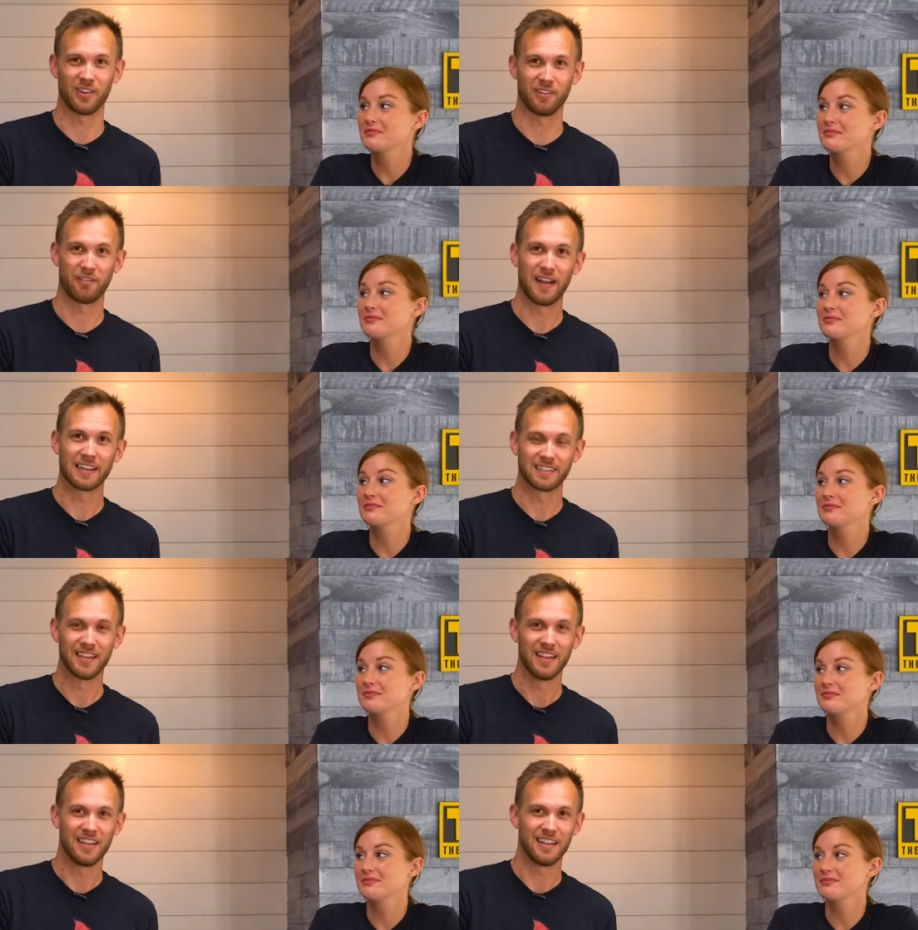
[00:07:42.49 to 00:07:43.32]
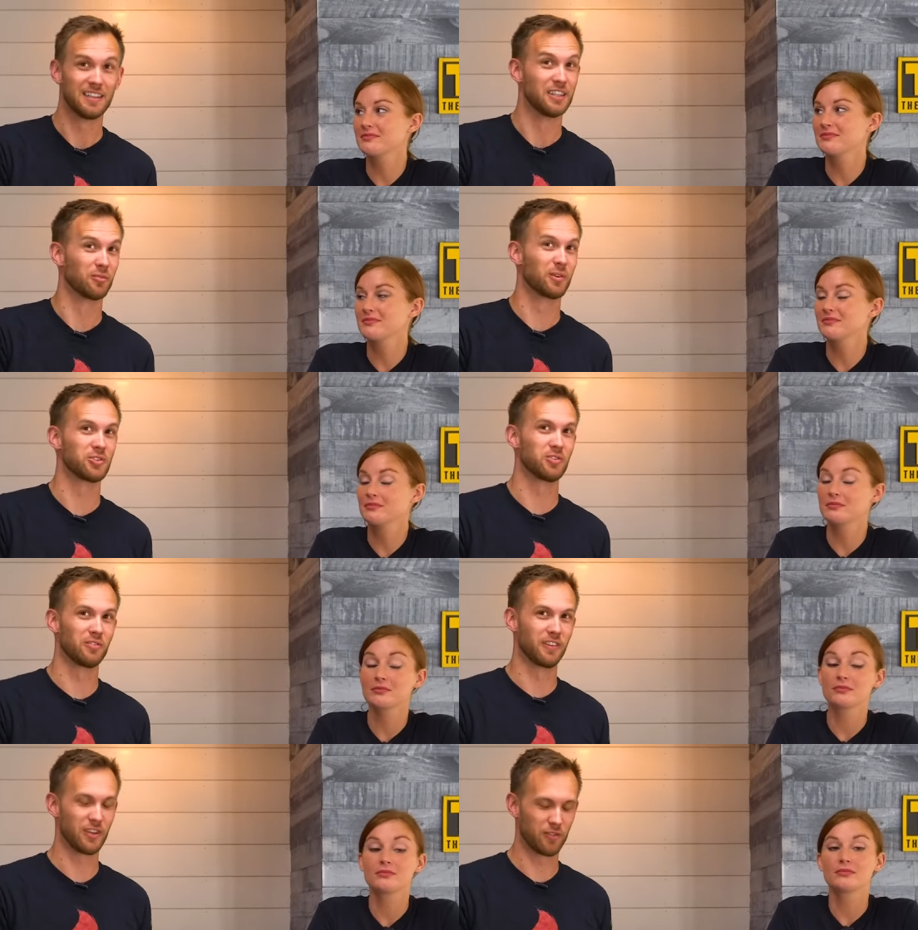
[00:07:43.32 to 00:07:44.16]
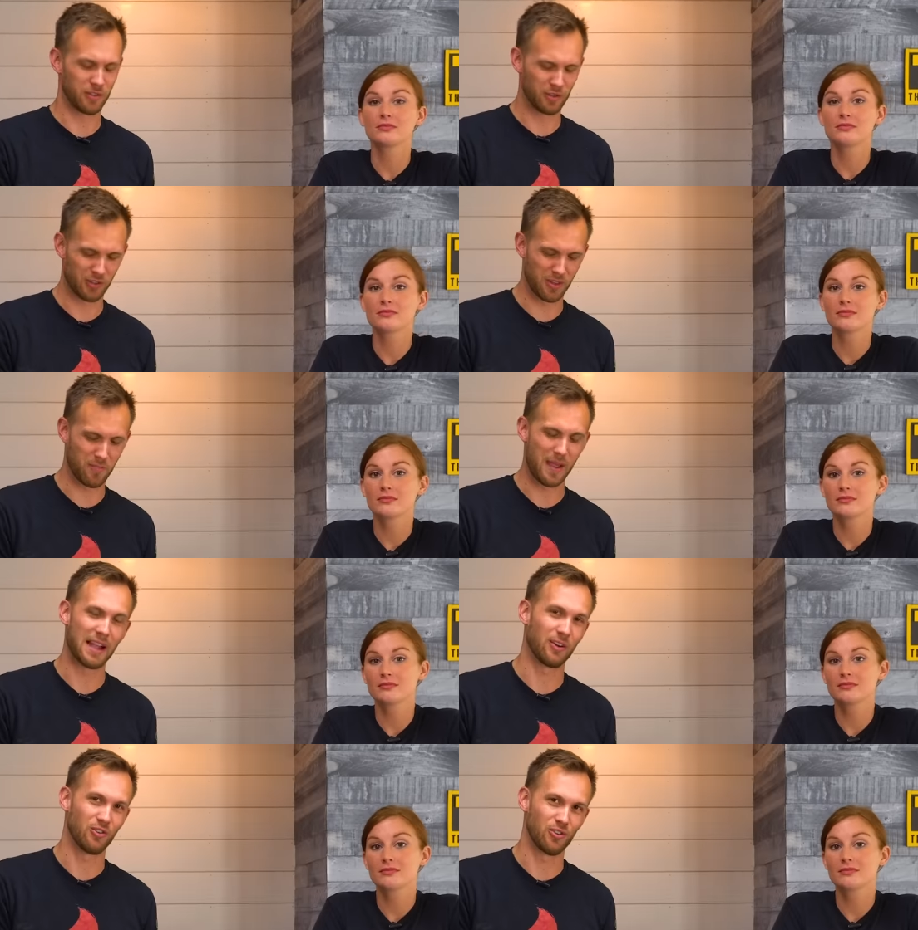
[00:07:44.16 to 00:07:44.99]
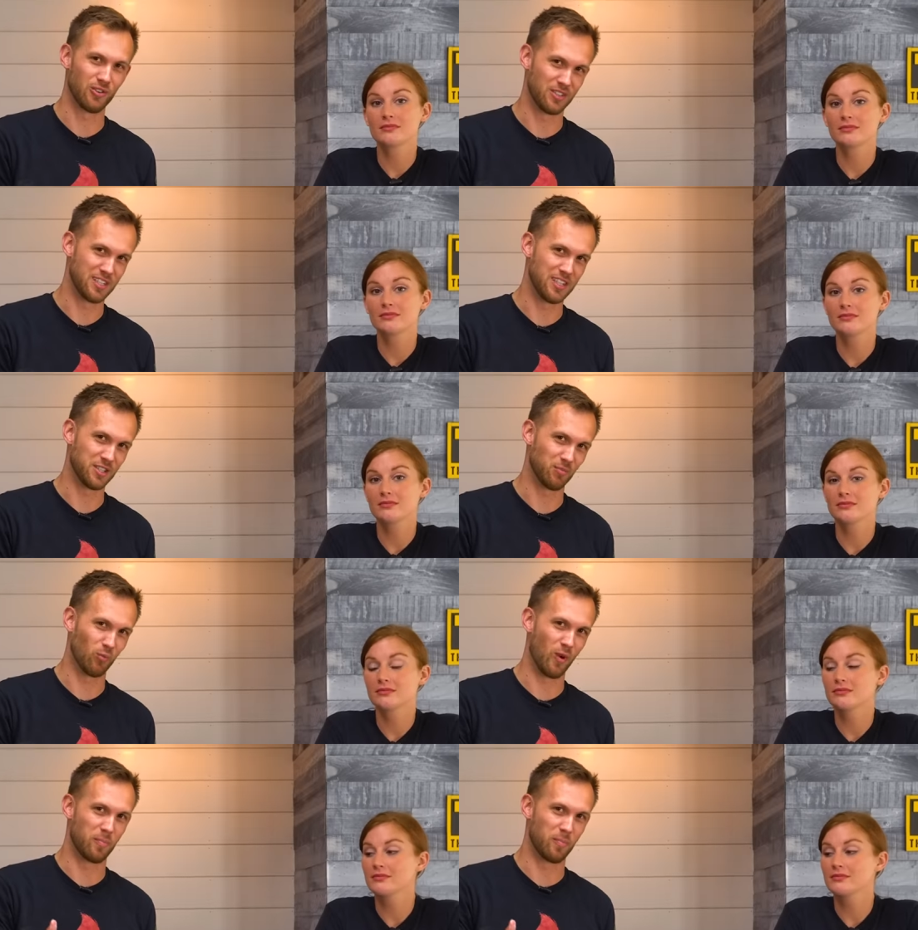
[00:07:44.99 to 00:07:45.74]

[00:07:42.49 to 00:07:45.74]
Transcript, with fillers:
Speaker 1: And in fact, in the original video, if you look in the background, you can see some